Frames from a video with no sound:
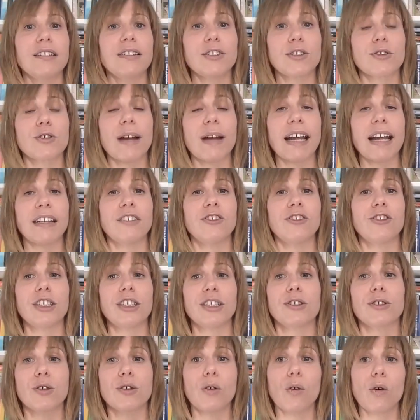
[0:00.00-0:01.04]
This
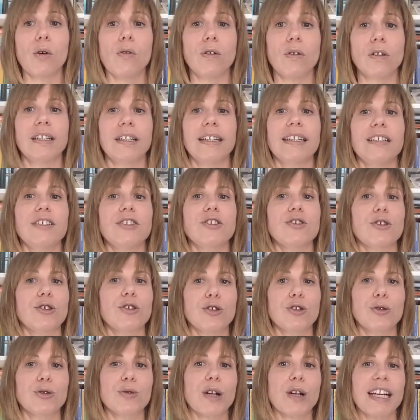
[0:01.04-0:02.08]
strategy's goal is
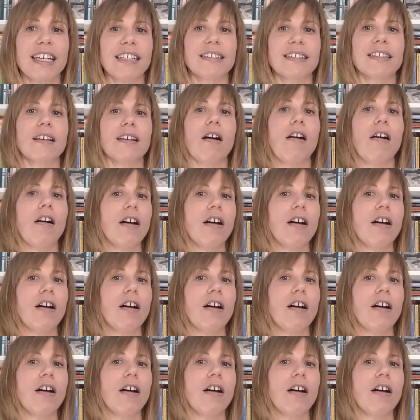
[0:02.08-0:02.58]
to trace